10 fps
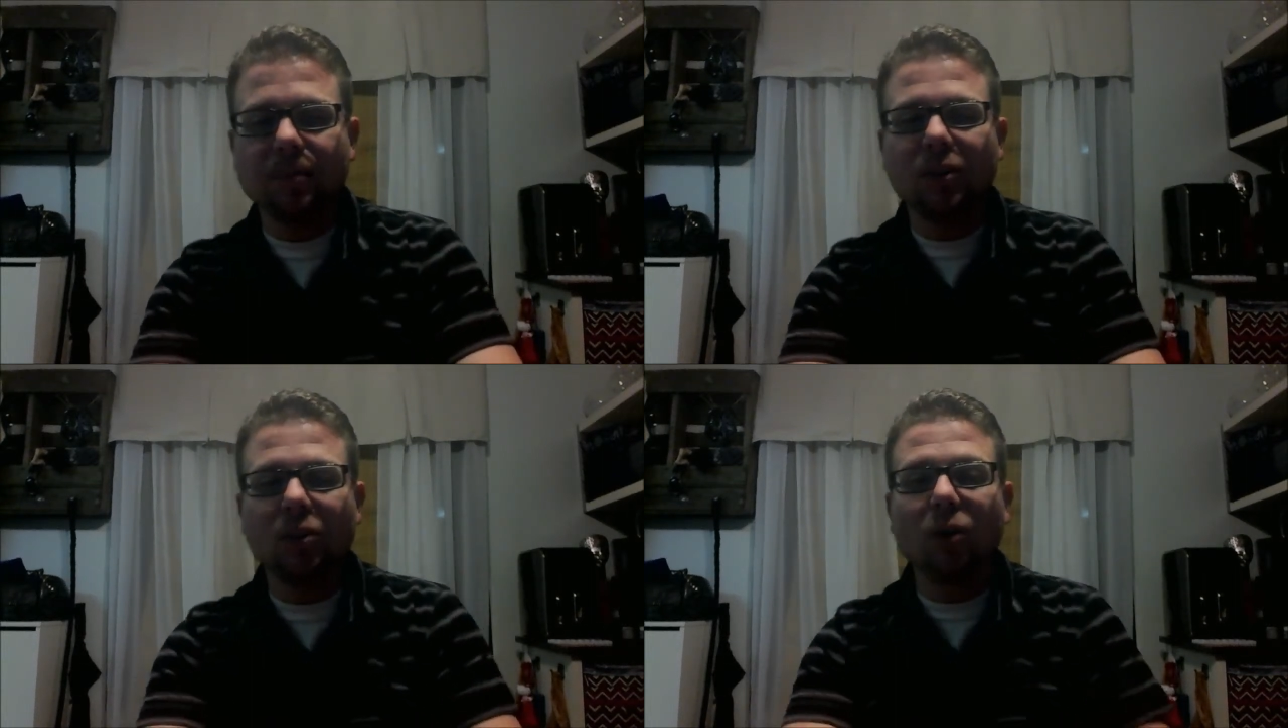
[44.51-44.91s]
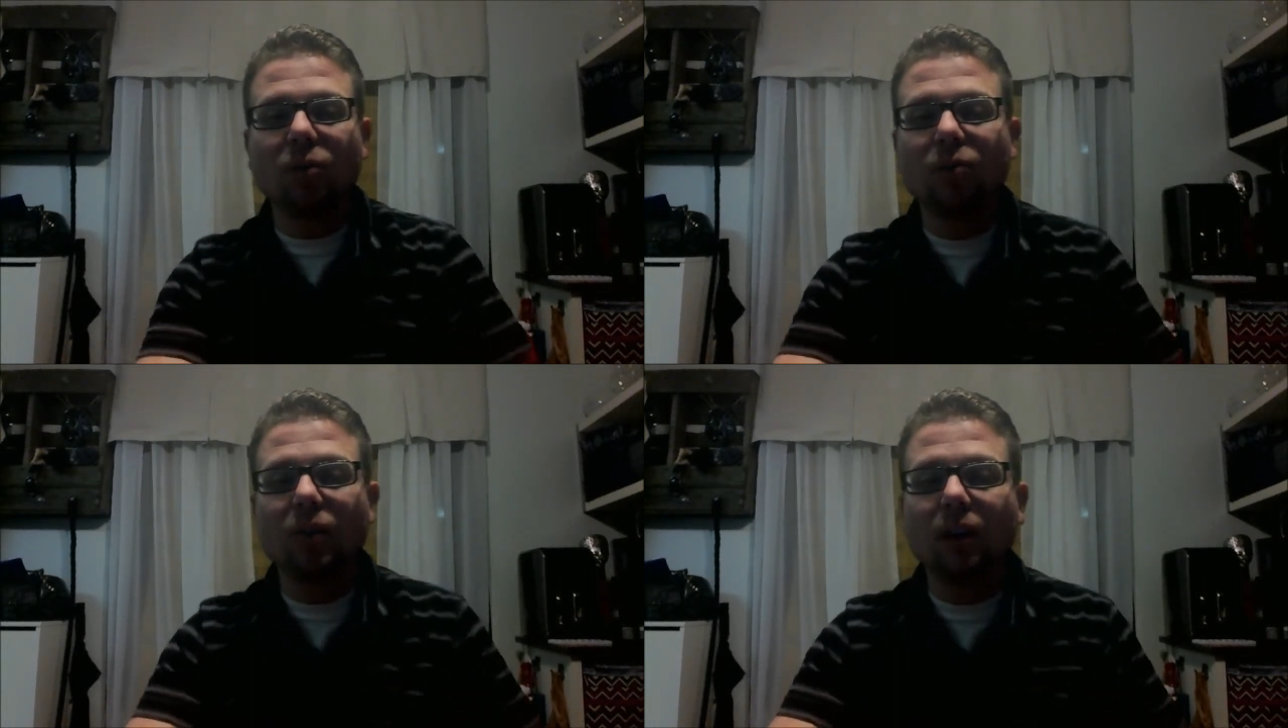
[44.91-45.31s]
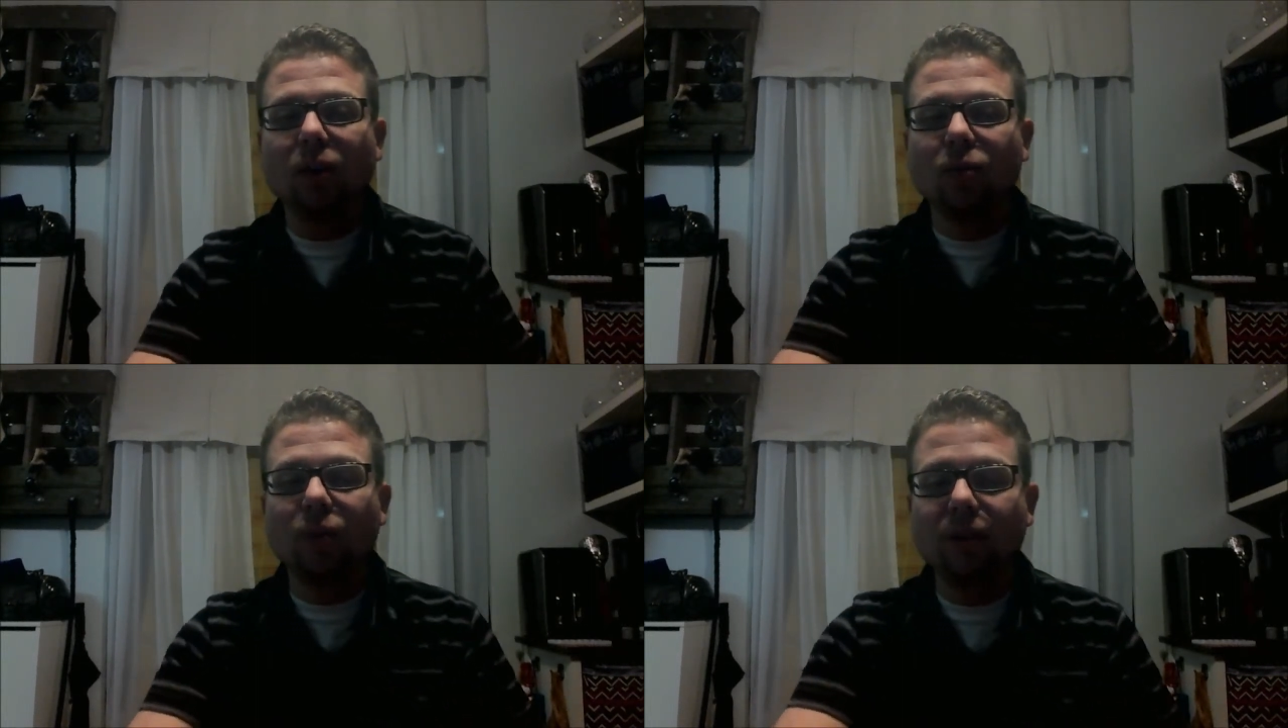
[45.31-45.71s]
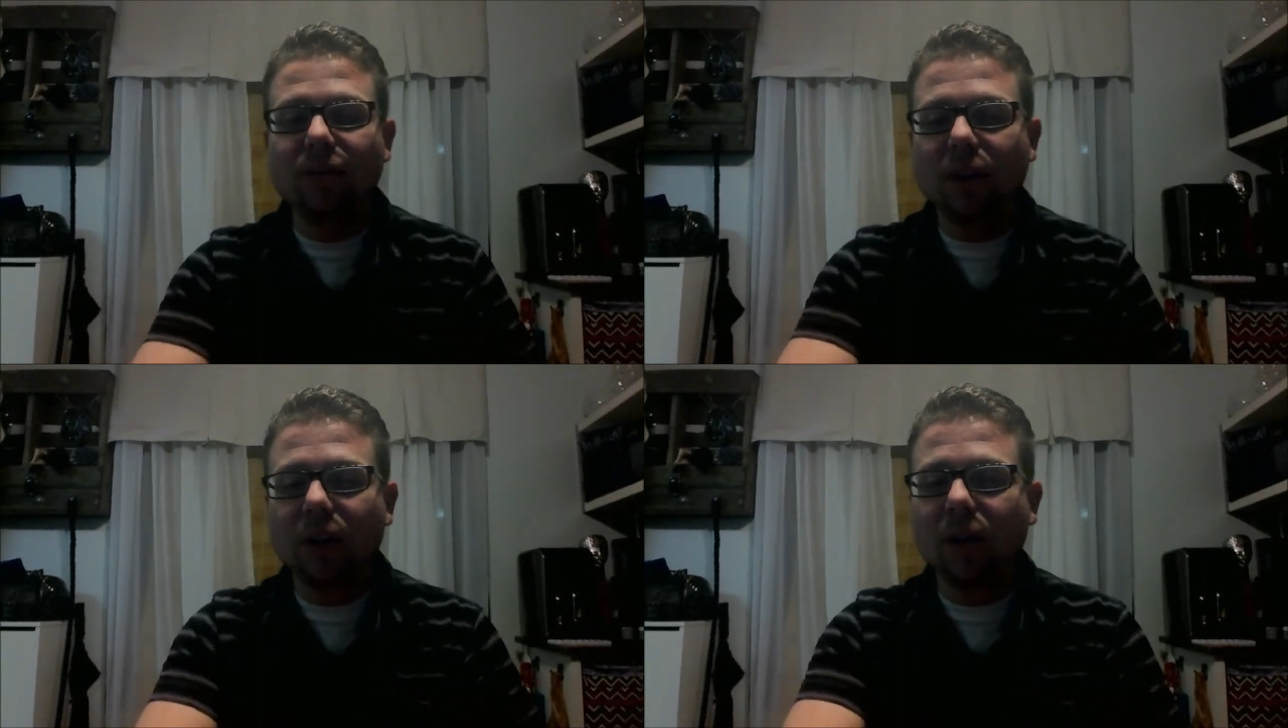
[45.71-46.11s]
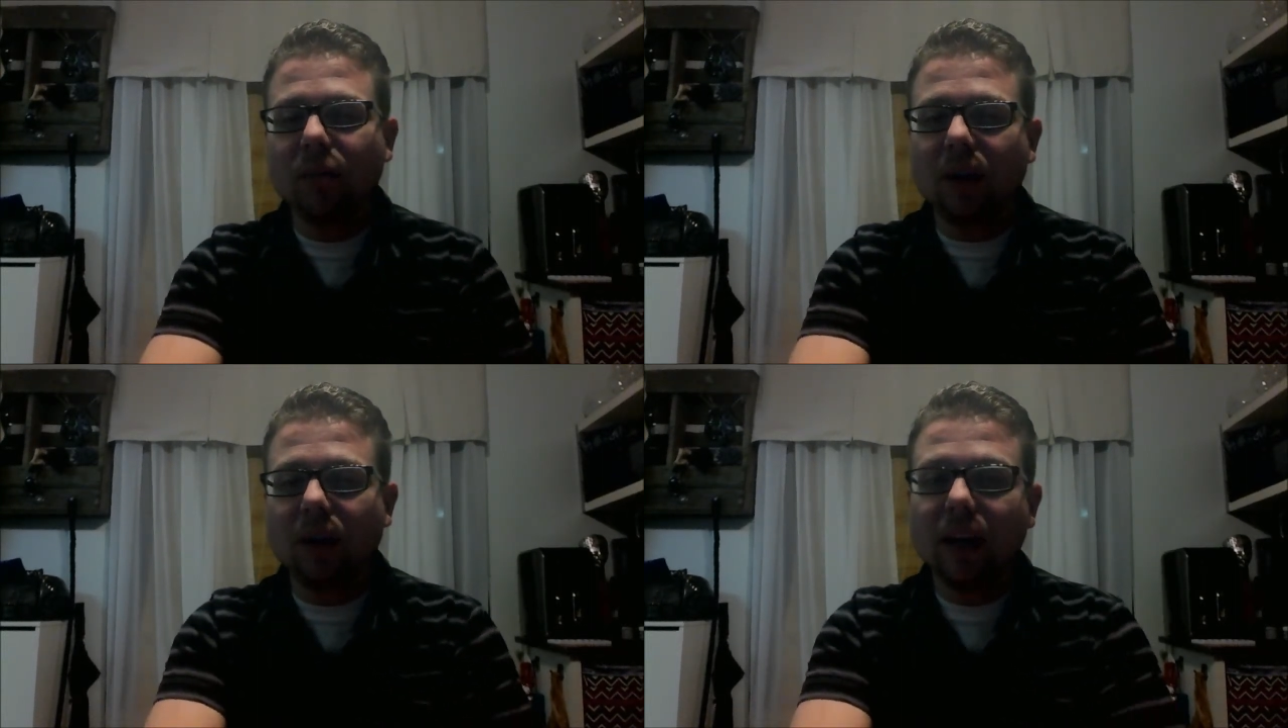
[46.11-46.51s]
So I really felt good
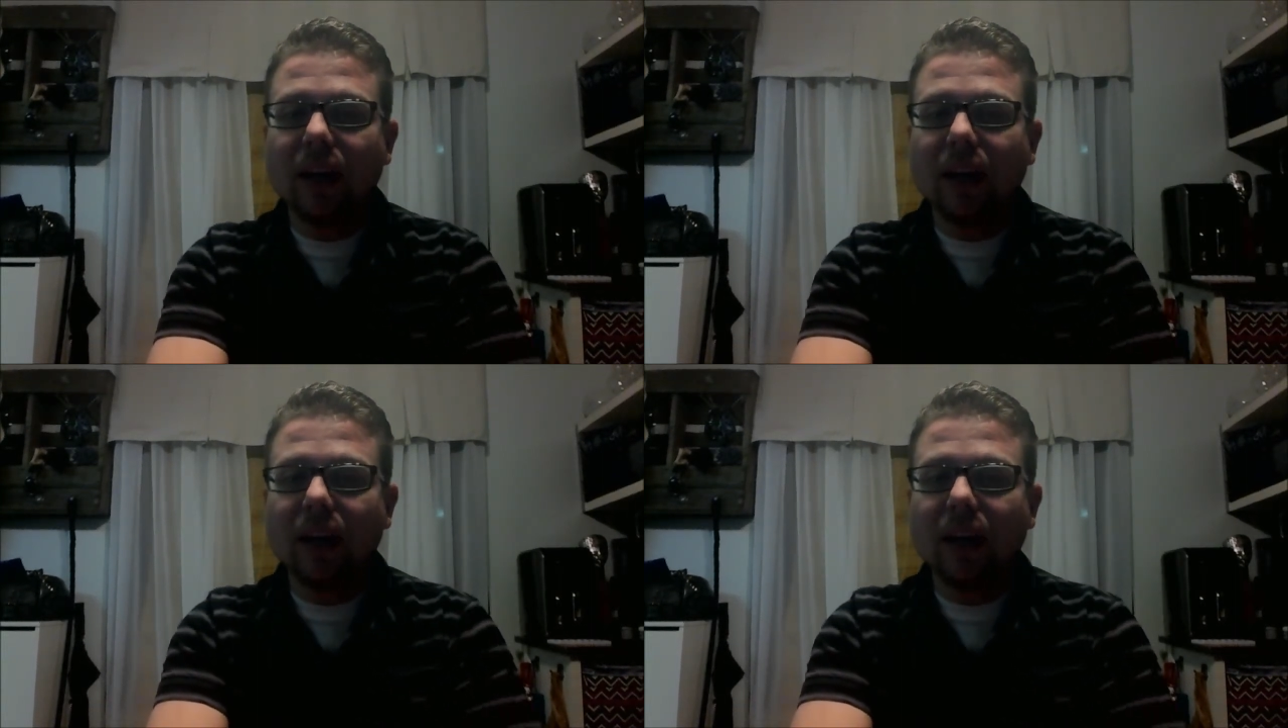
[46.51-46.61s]
about